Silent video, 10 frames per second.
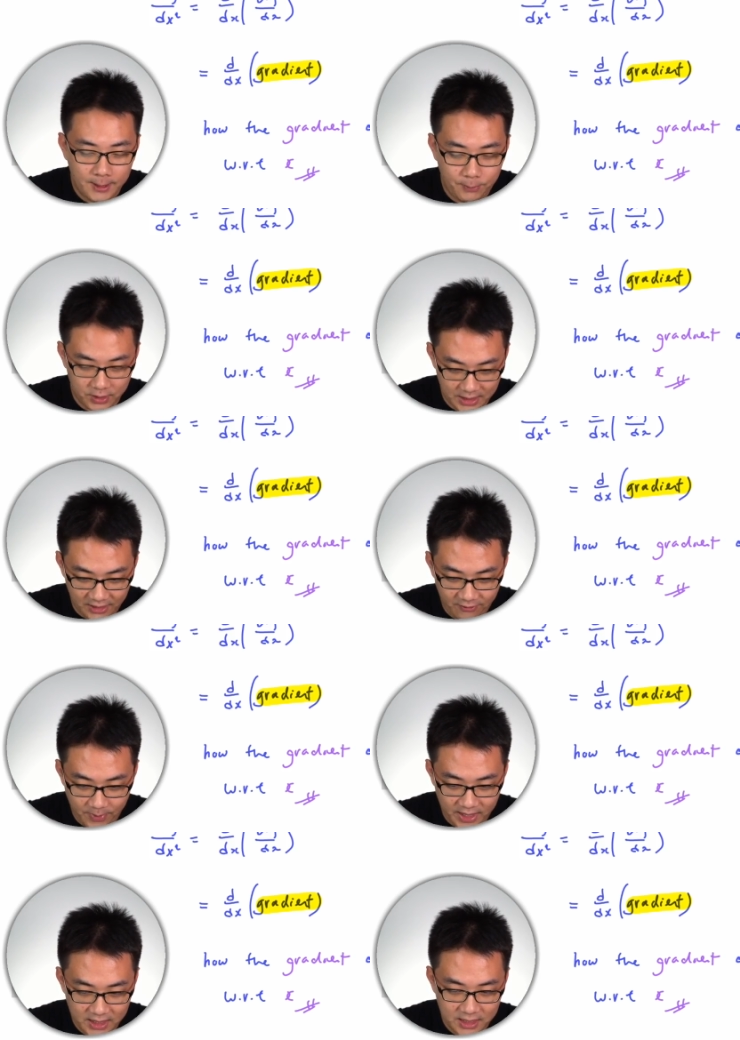Positive
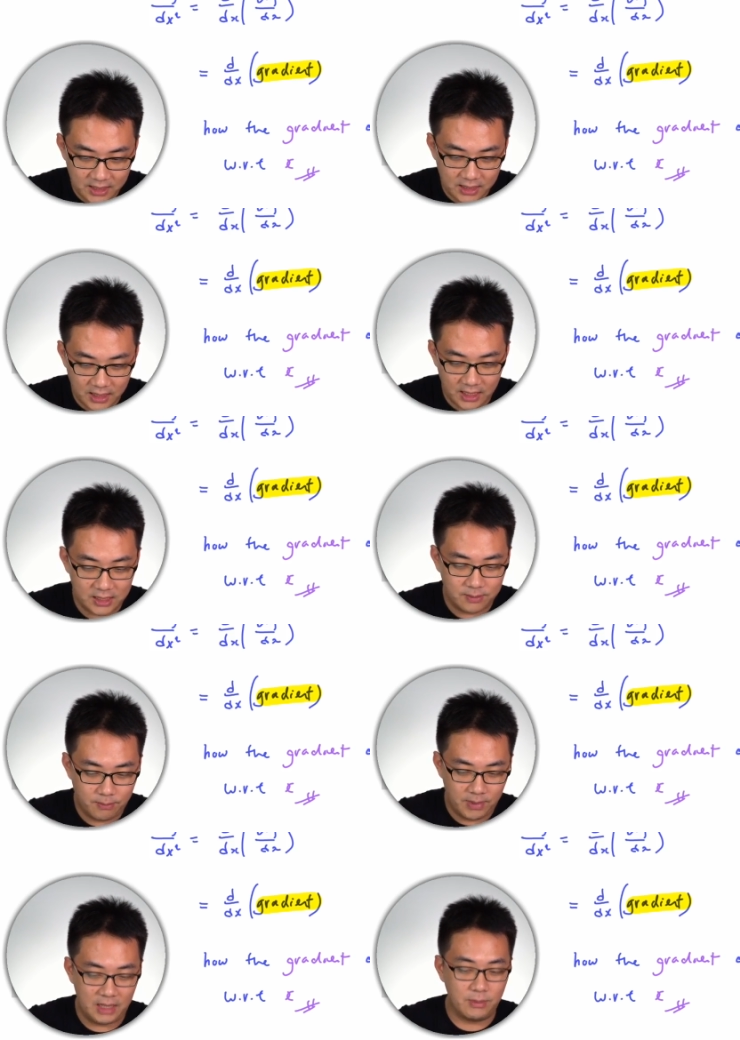means is
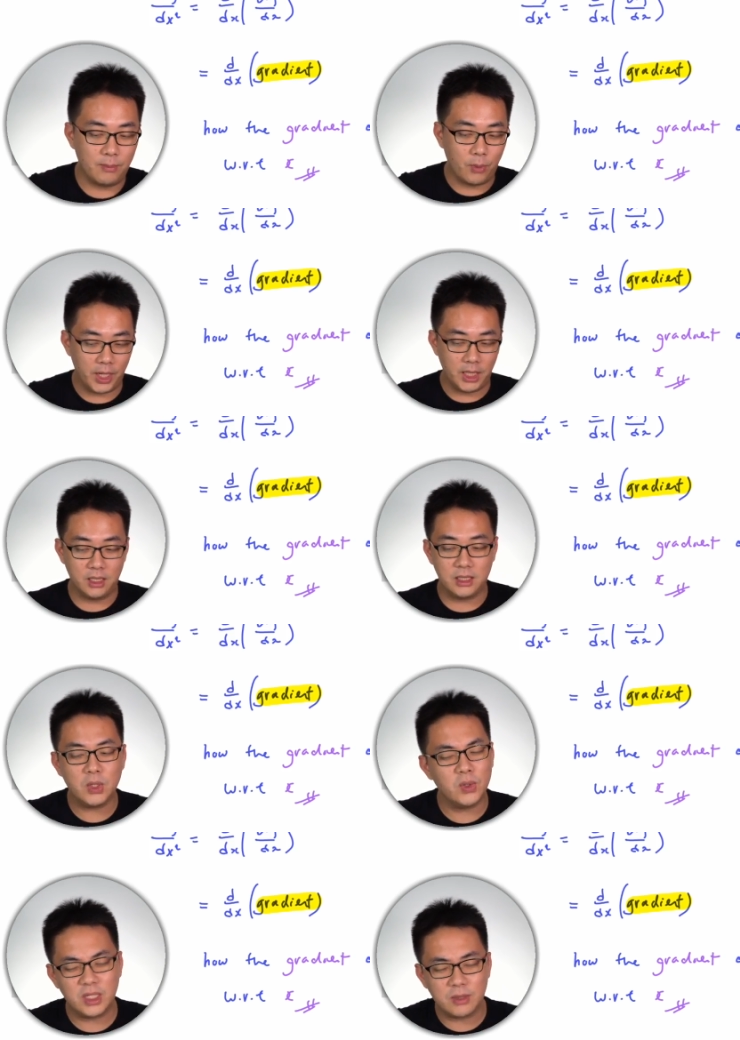minimum point.
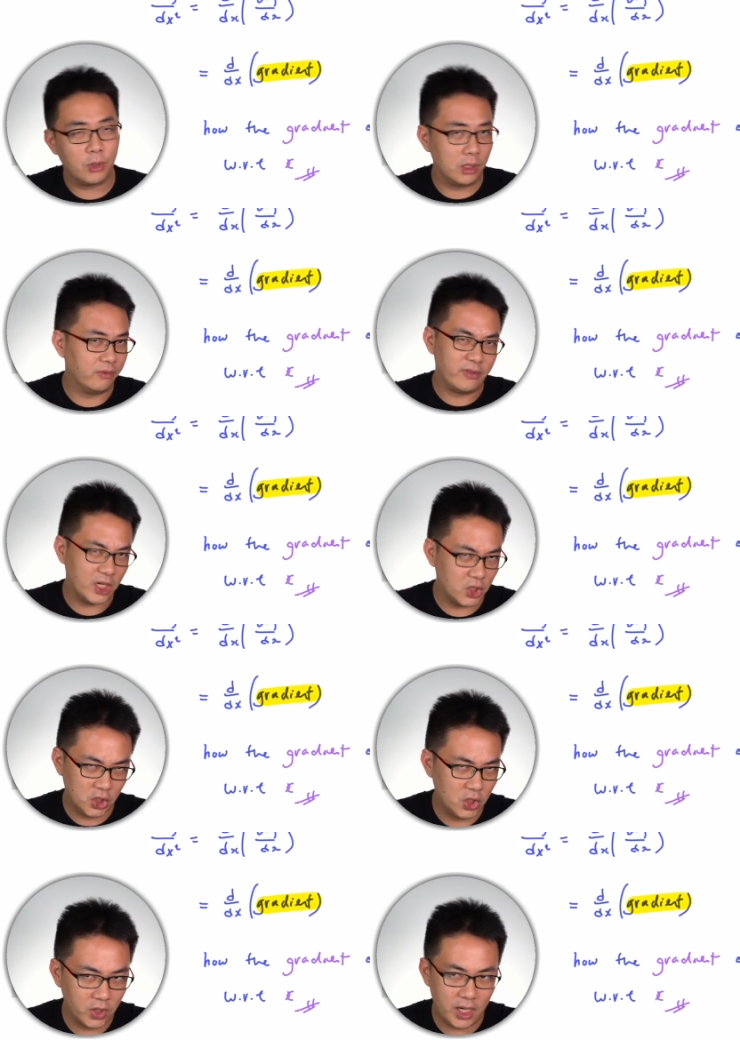0 is just point of inflection.
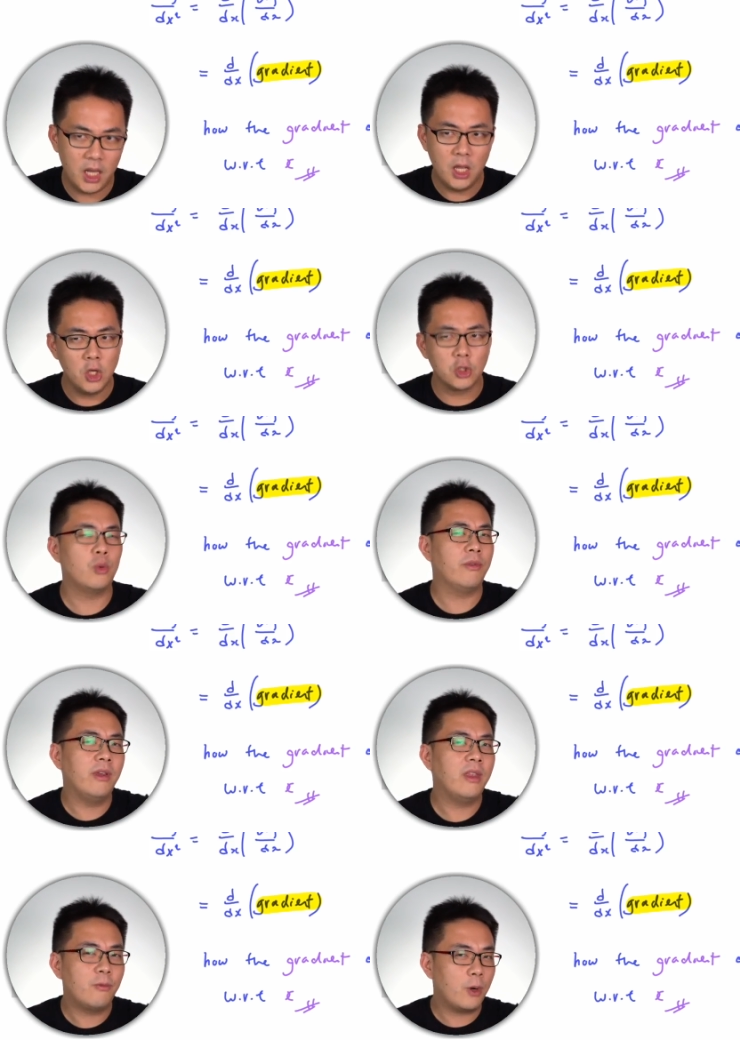Okay, so with
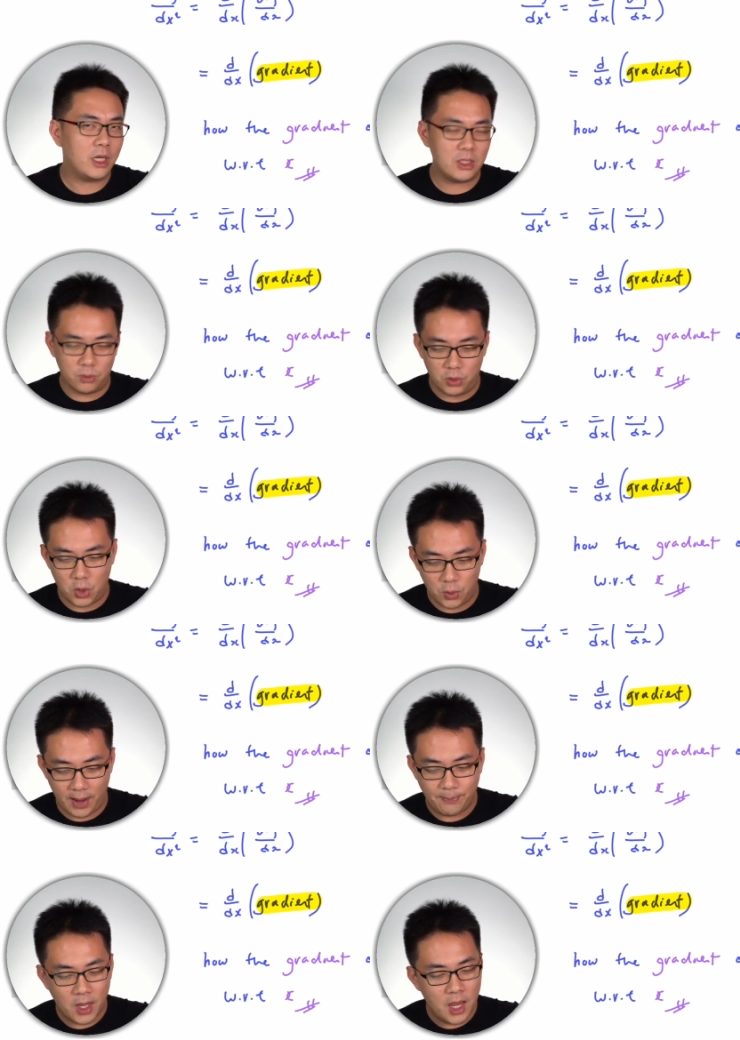enough practice, you will know
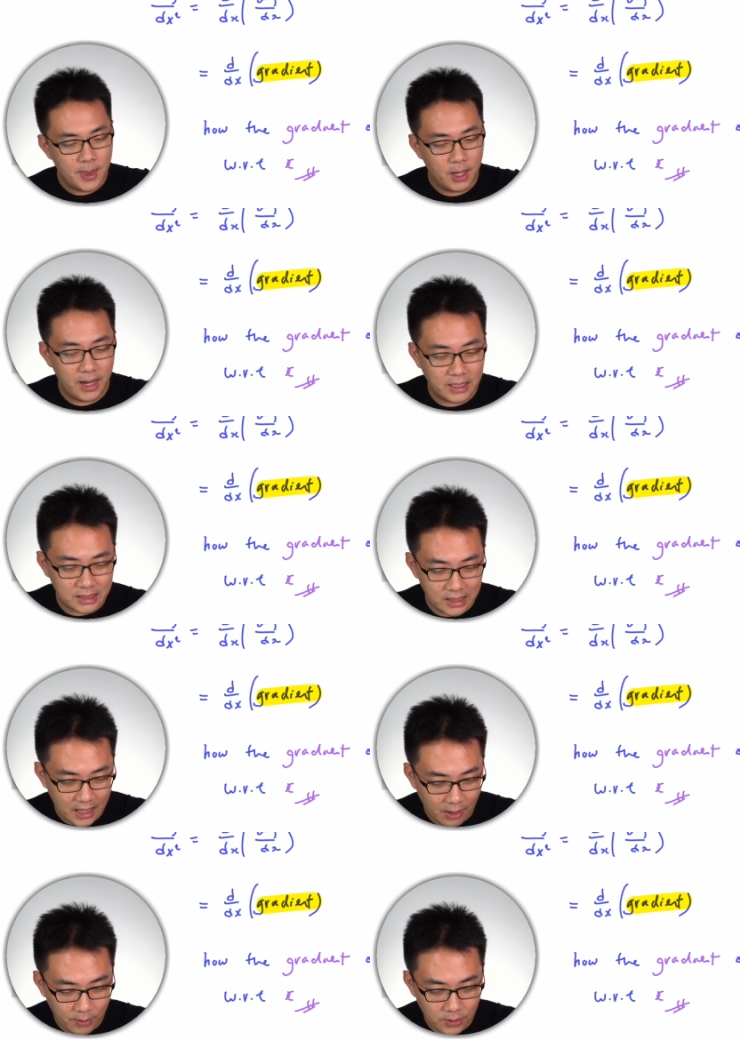that. Now
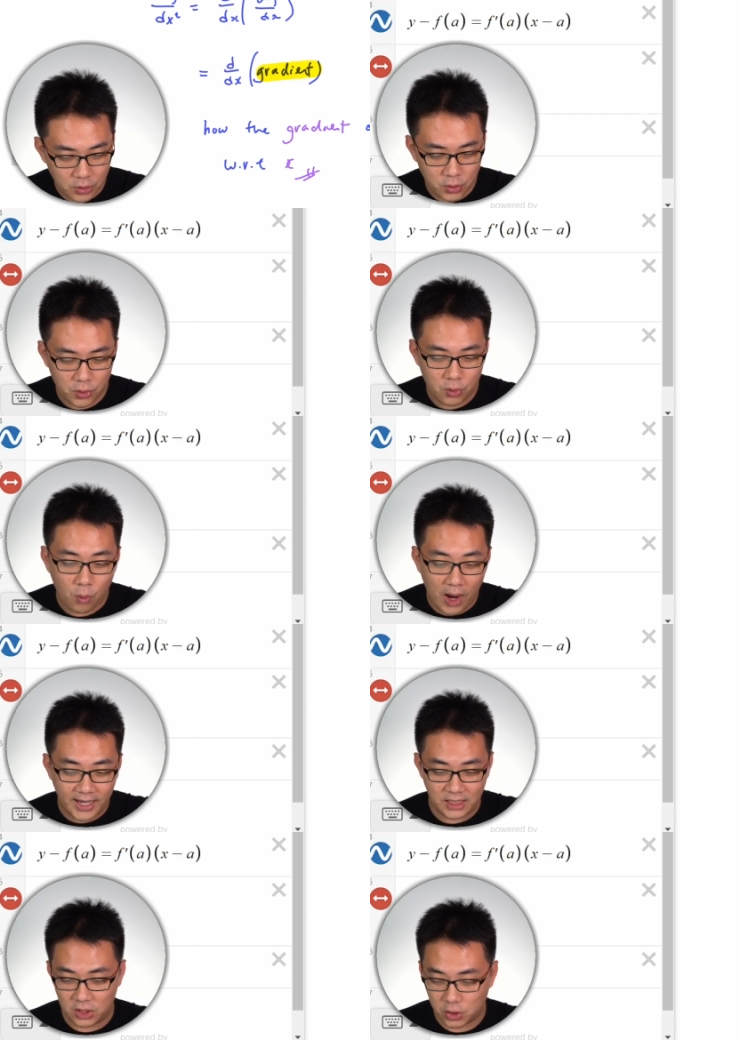I'm going to show you why
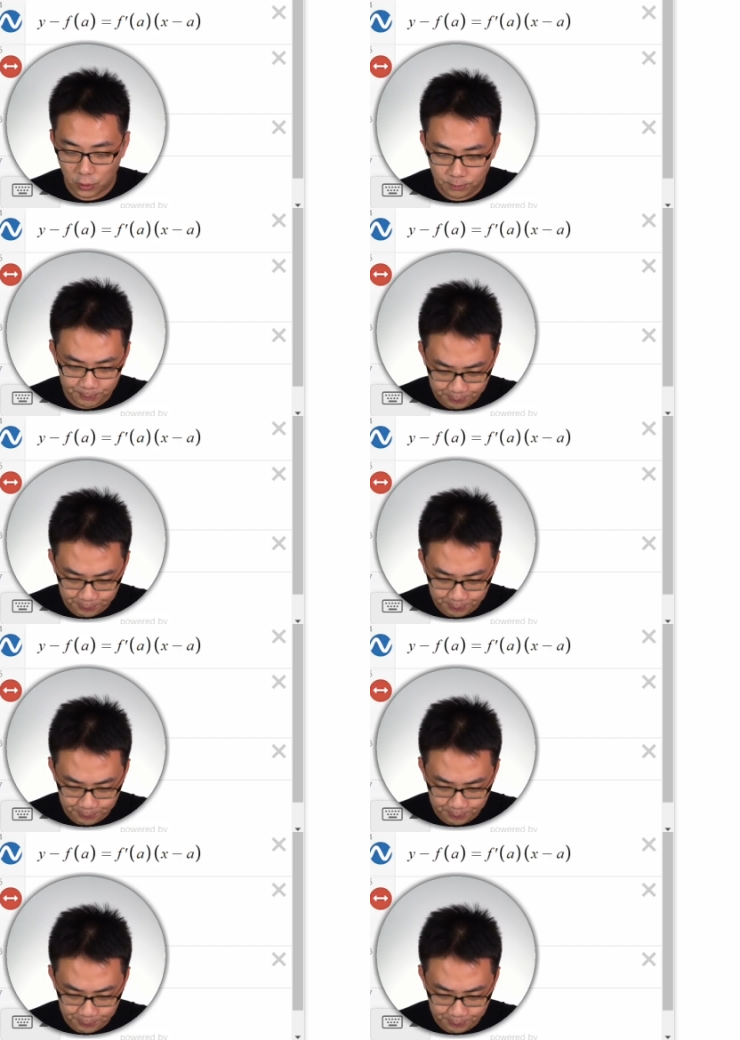is it so